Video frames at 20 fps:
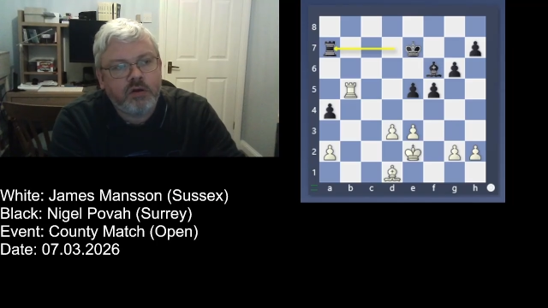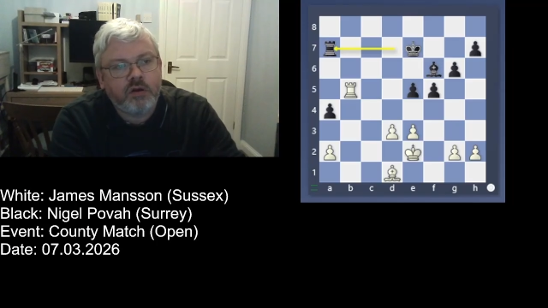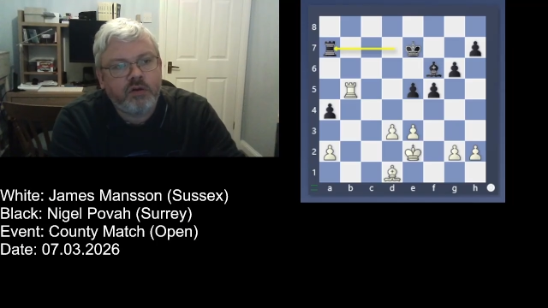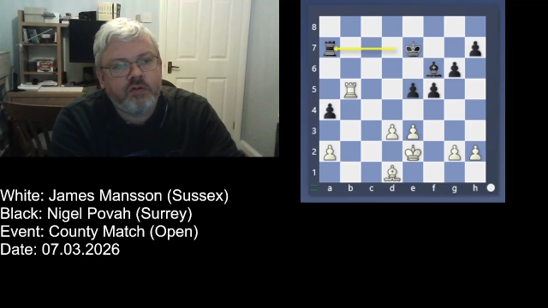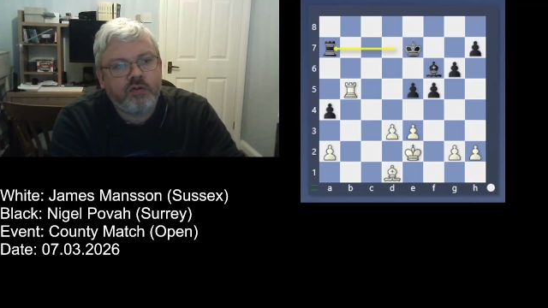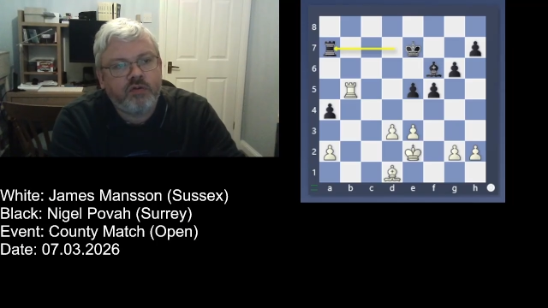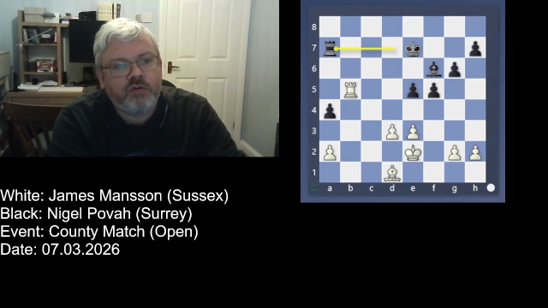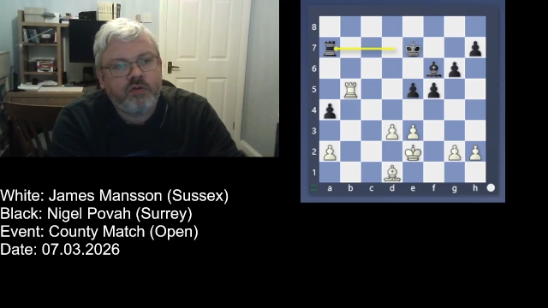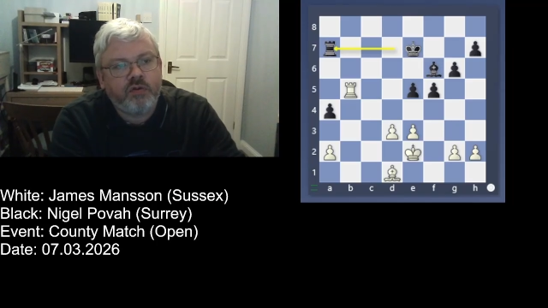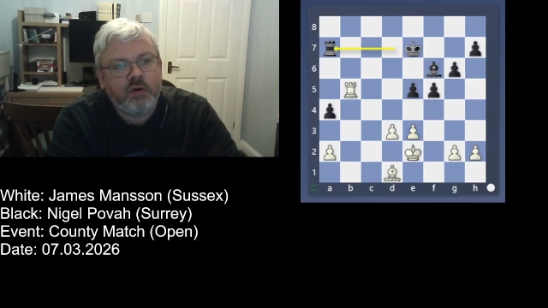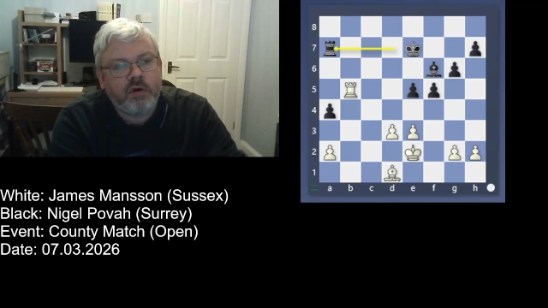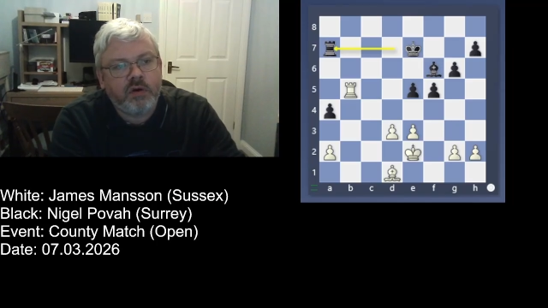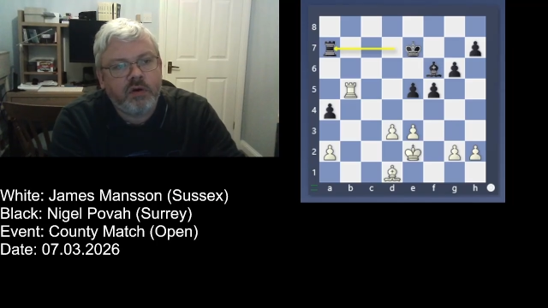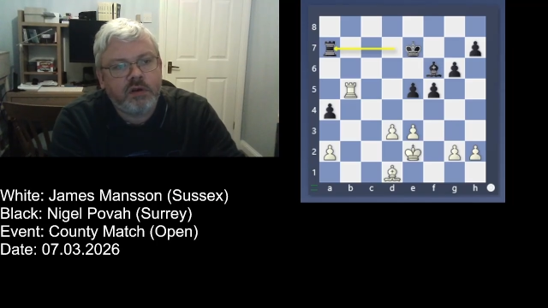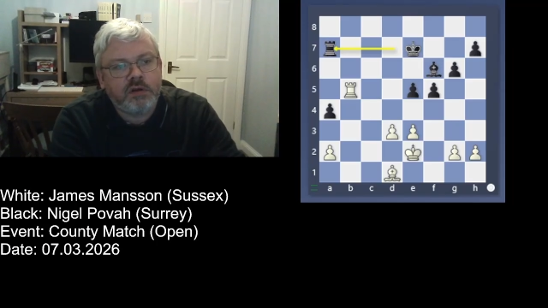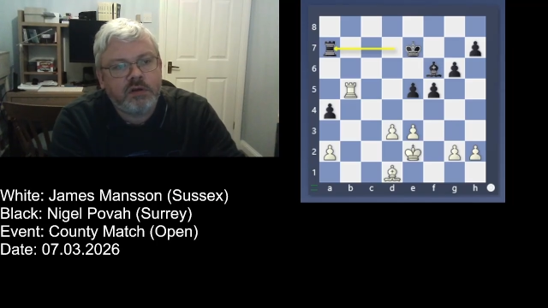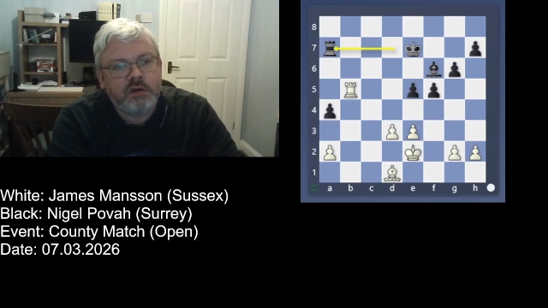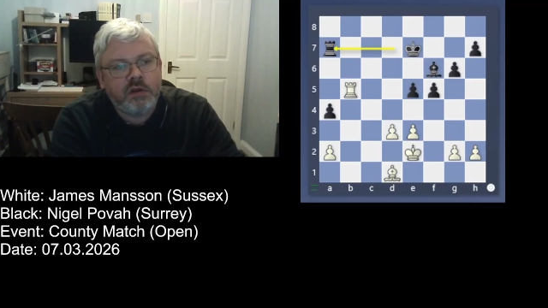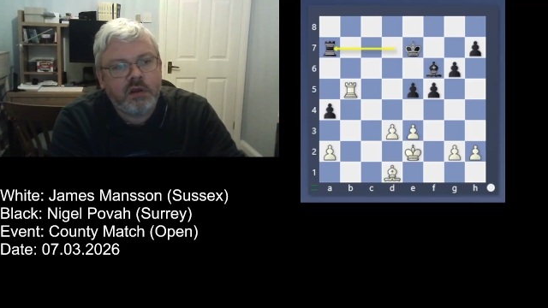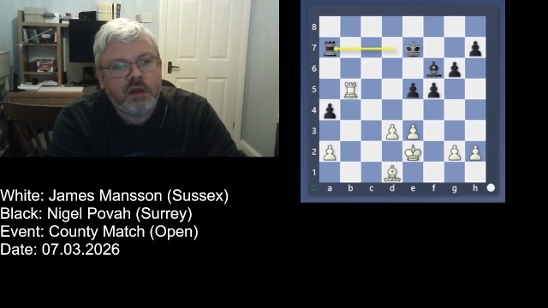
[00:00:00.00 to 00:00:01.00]
have tried
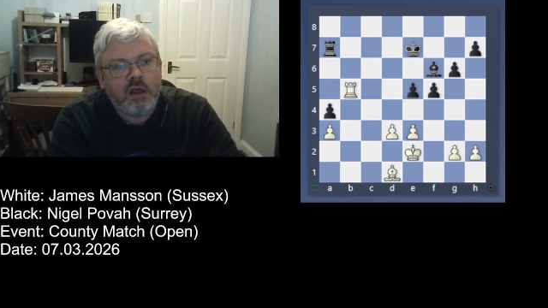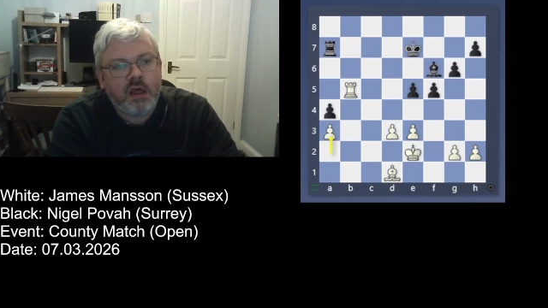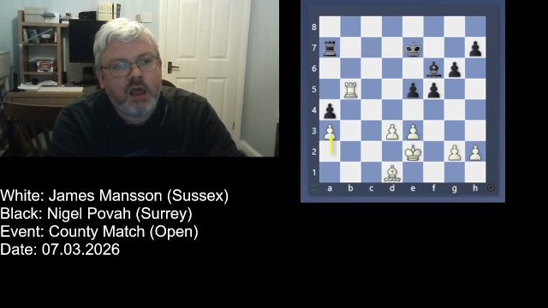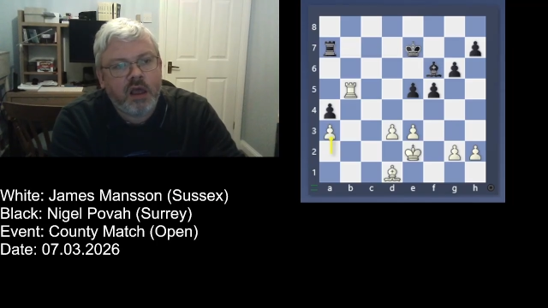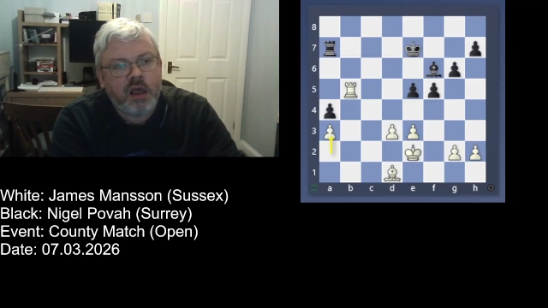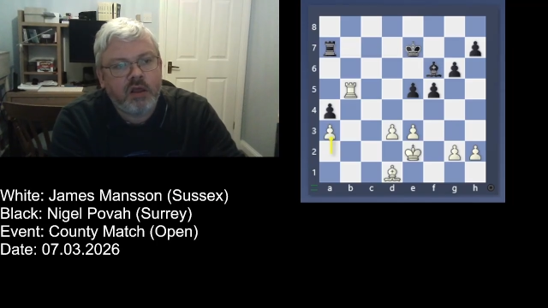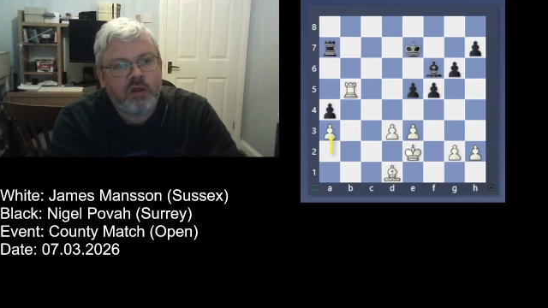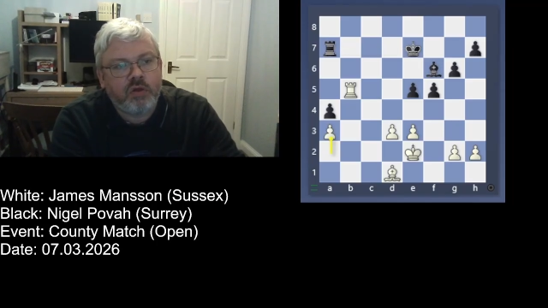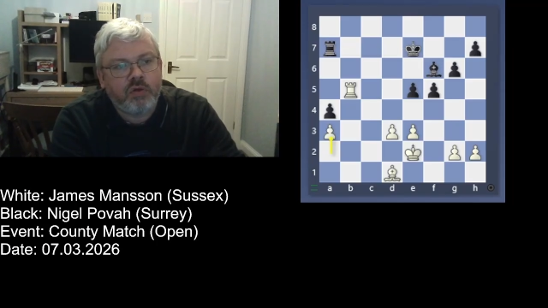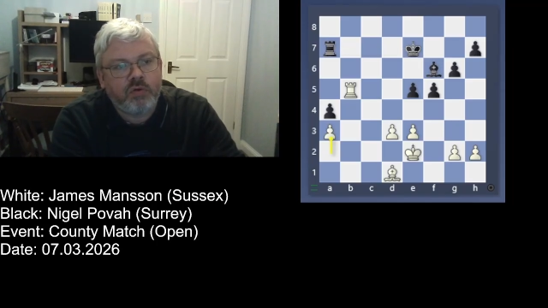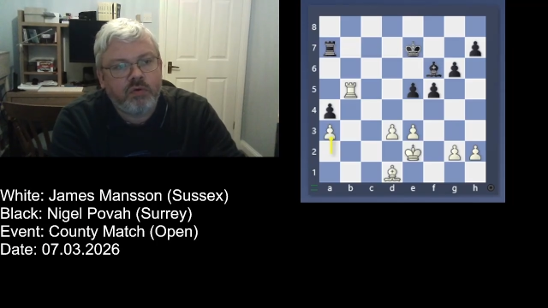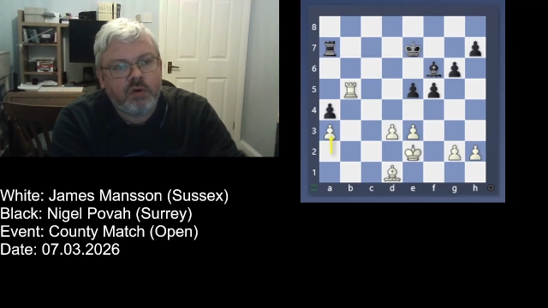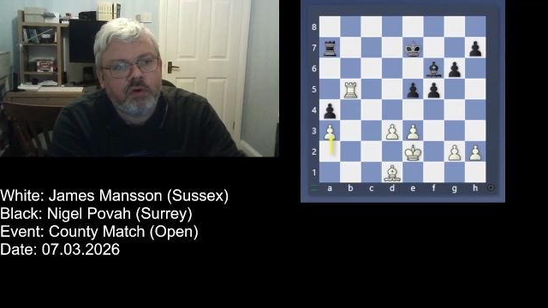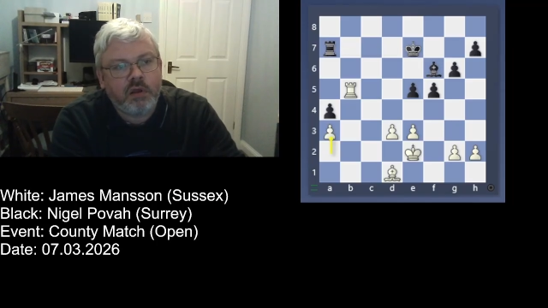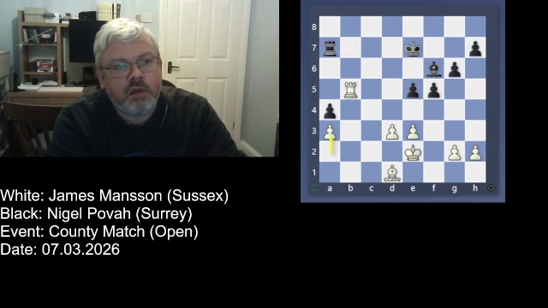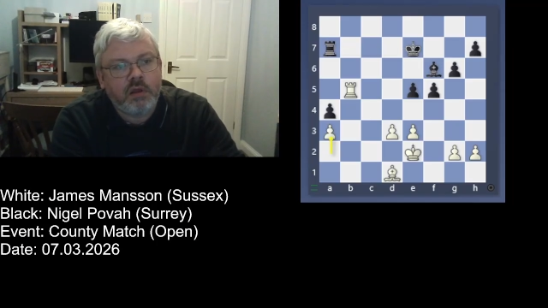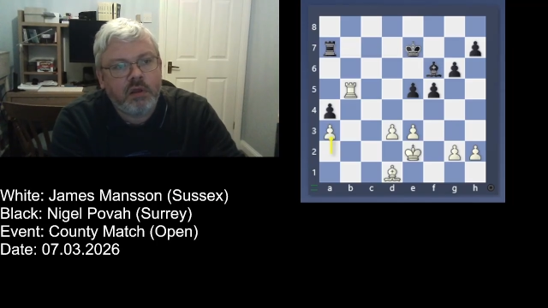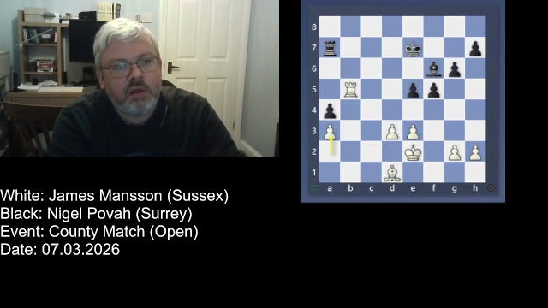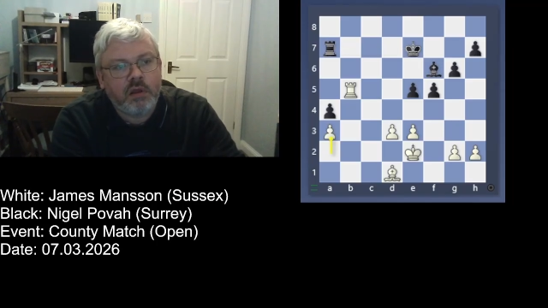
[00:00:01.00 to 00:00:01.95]
a3,